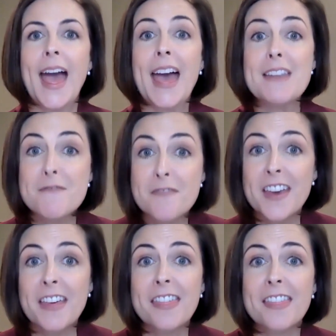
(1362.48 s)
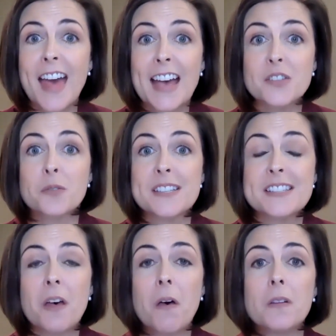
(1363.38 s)
And fifth, as a
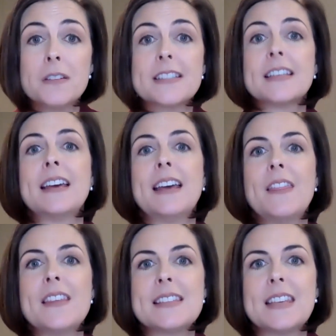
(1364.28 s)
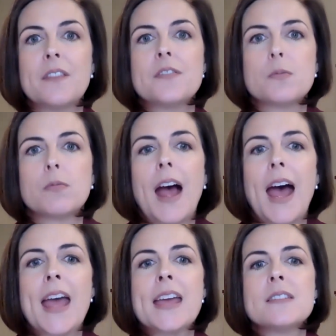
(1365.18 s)
result, this gives
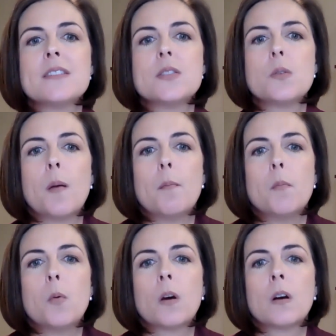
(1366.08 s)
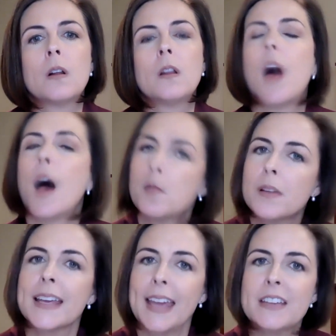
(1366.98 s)
rise to a moral
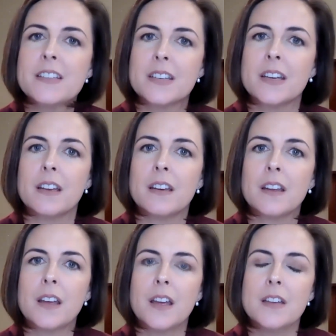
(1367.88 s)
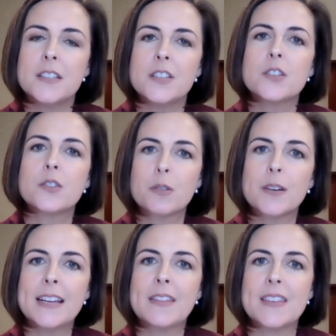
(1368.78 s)
obligation to
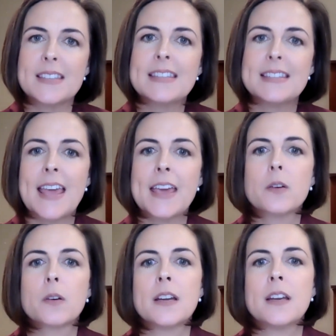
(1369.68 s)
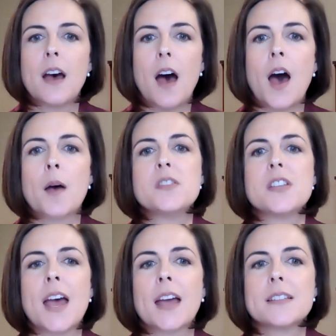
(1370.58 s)
treat the sacred
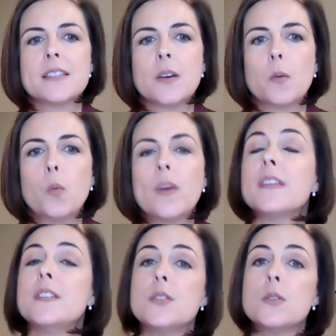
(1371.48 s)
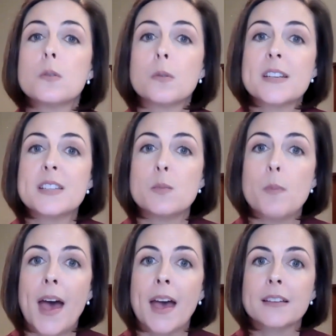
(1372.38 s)
object with due
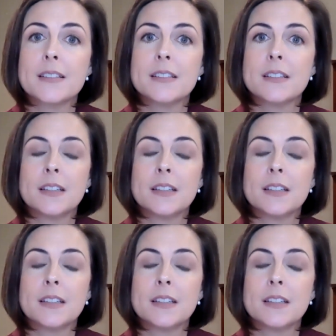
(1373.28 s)
respect,